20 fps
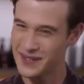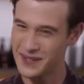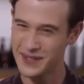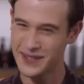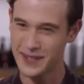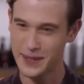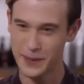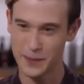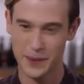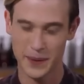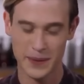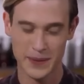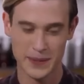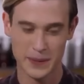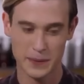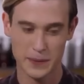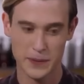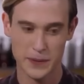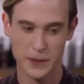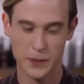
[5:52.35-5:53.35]
interesting the way this
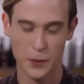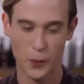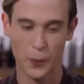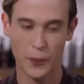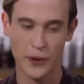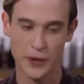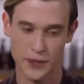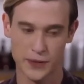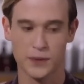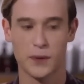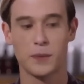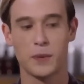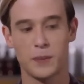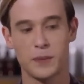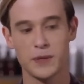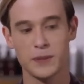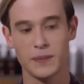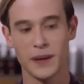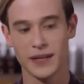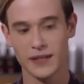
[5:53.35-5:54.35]
comes through, because from her
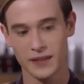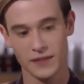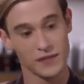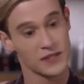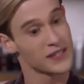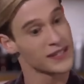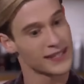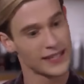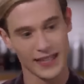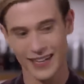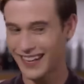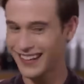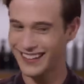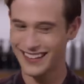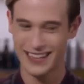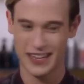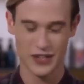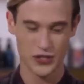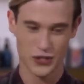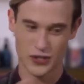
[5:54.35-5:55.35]
perspective, she's saying,
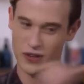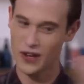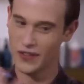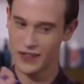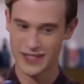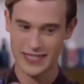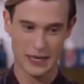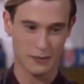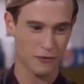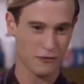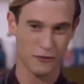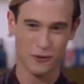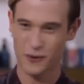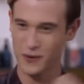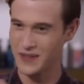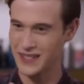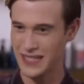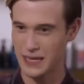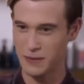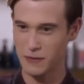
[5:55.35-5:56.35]
I should have gone the day
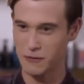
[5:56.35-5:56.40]
before,